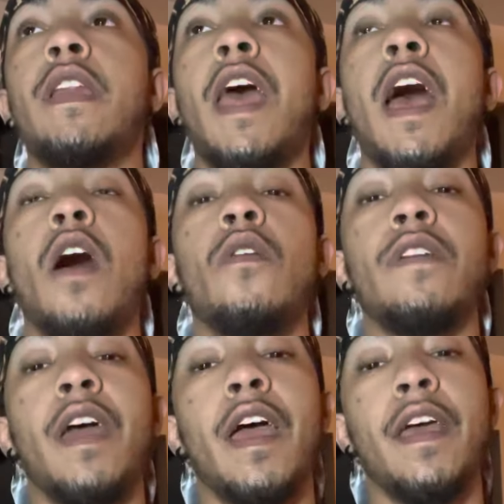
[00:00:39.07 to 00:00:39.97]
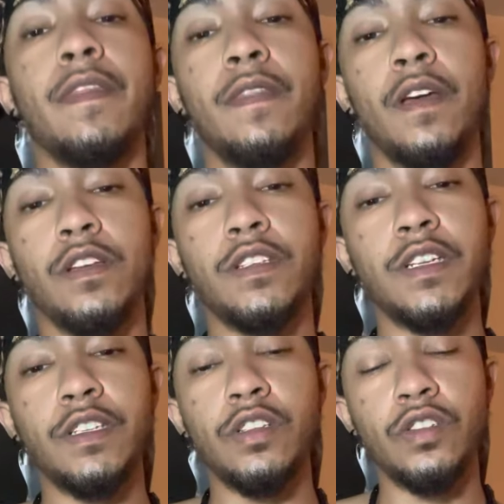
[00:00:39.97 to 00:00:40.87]
now that
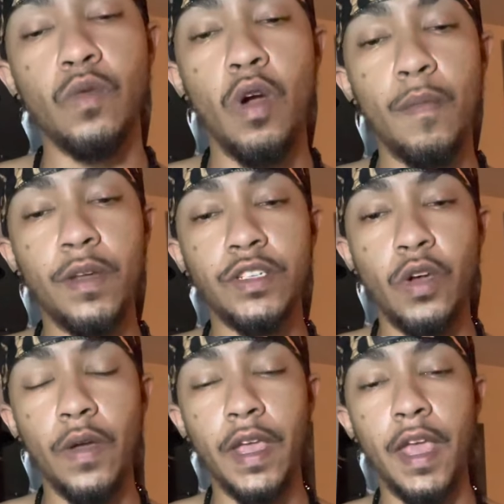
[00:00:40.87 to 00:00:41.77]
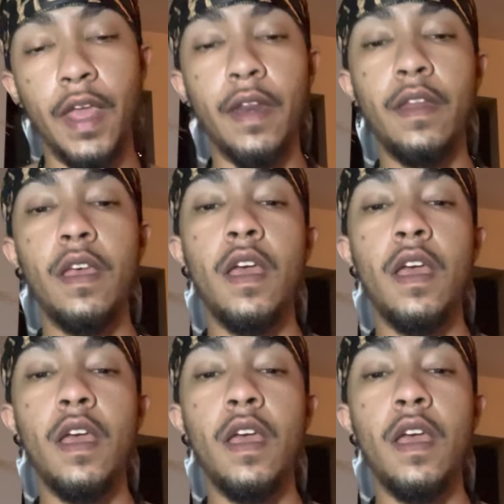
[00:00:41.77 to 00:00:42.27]
since the seroma is going in,